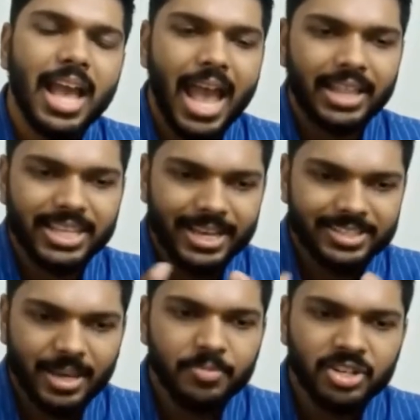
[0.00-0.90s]
and the
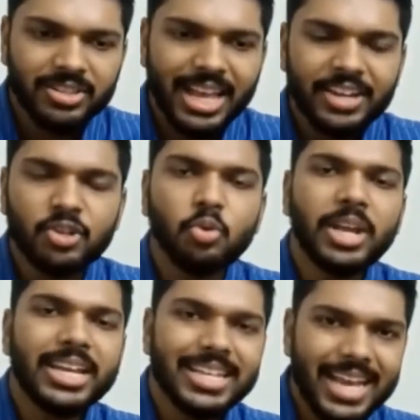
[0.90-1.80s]
exemption that you
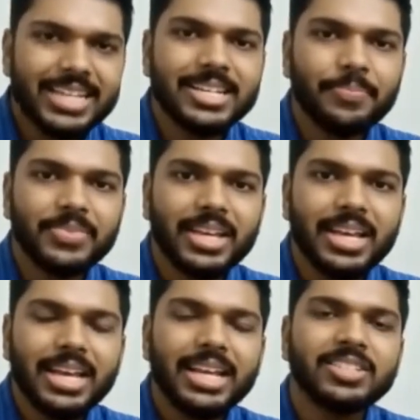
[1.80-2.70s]
can get
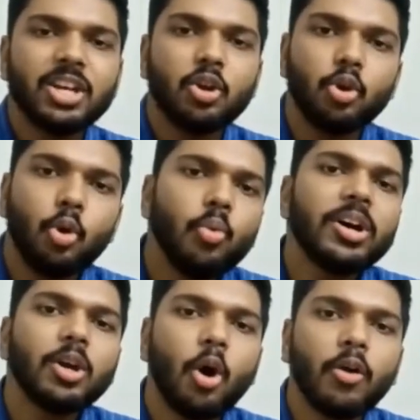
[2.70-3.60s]
is the
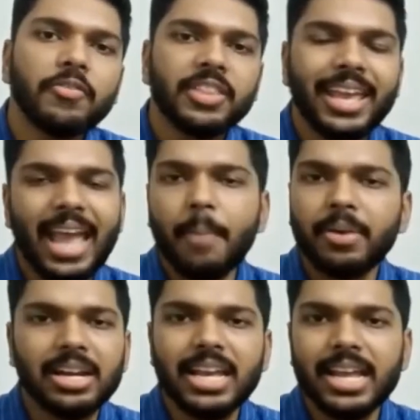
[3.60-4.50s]
lower of the
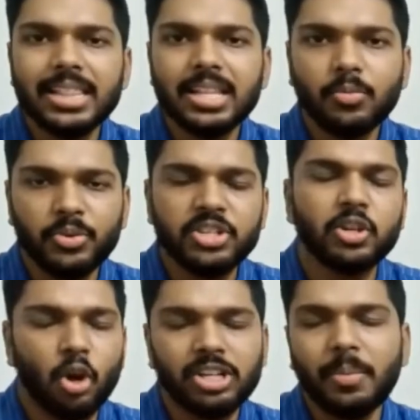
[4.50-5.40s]
capital gain, which is
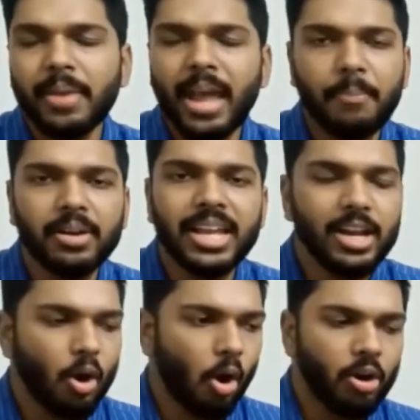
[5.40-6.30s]
long-term capital
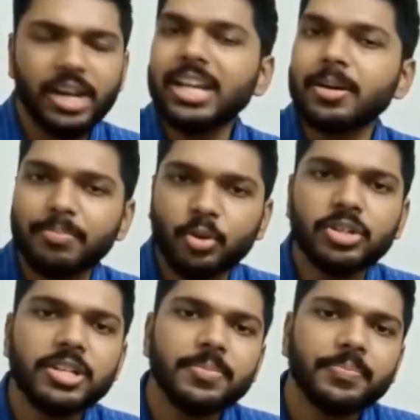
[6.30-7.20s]
gain already
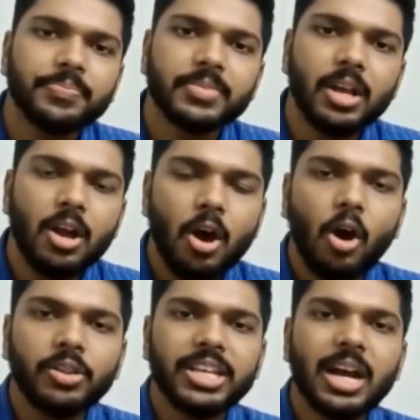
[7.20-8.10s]
computed,
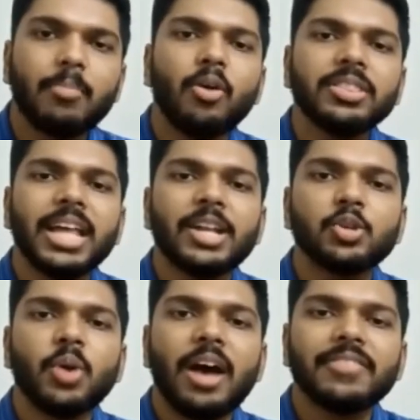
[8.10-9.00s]
or the amount that
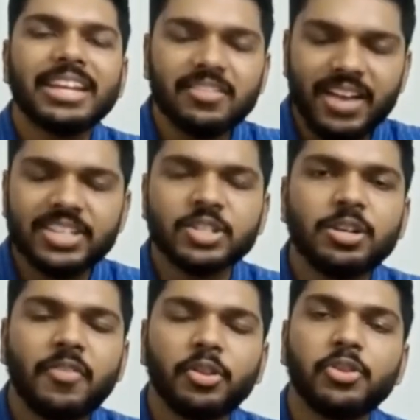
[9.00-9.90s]
you have
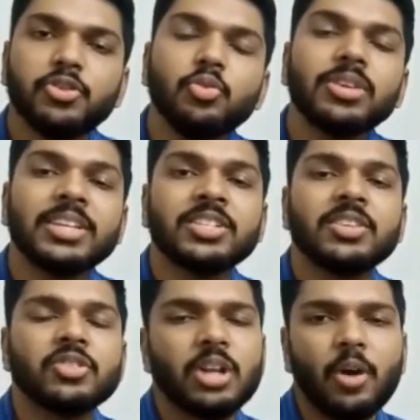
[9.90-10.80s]
invested for the new
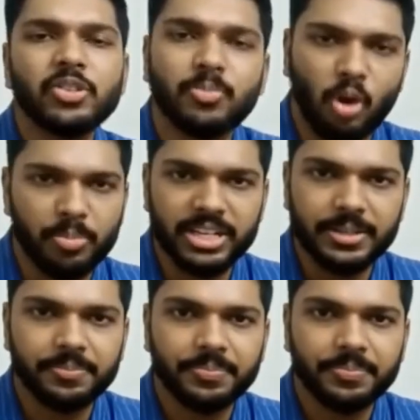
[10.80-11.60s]
residential house property.